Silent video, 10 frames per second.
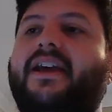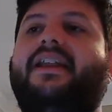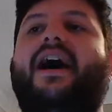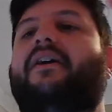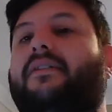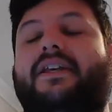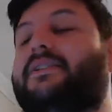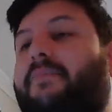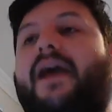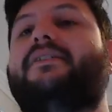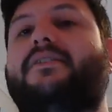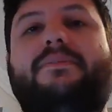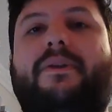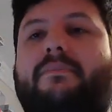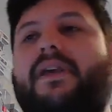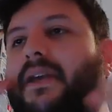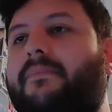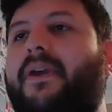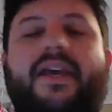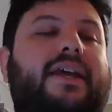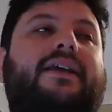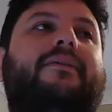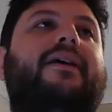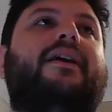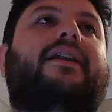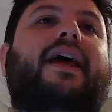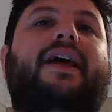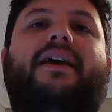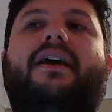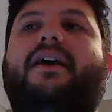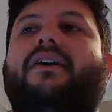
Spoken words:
Now, this might just be me being, like,